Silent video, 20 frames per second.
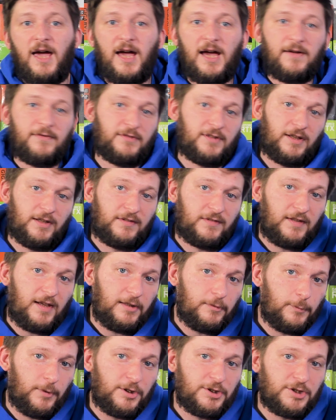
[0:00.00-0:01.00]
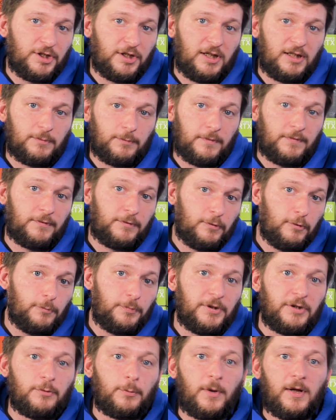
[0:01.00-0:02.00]
After sandwiching it with 2
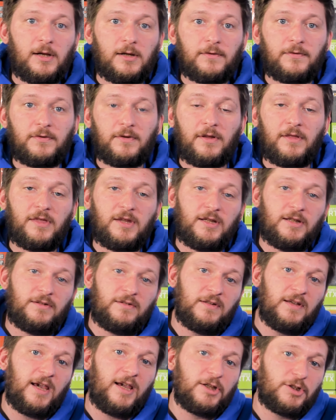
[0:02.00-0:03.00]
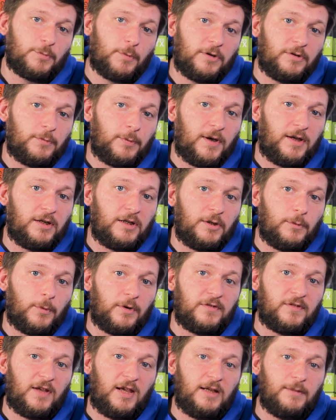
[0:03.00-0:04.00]
P12, the TH120
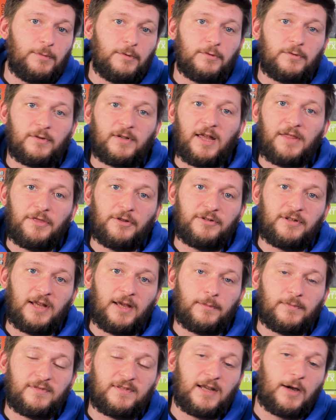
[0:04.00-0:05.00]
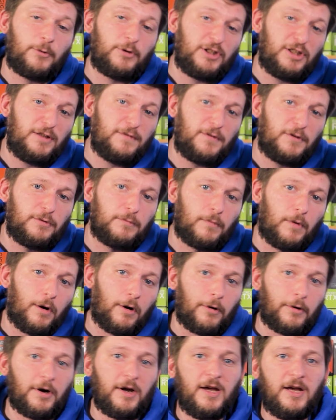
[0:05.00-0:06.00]
was able to get the temps down even
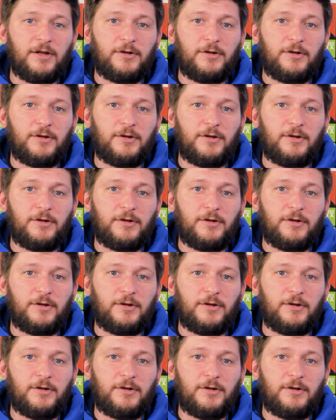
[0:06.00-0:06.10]
more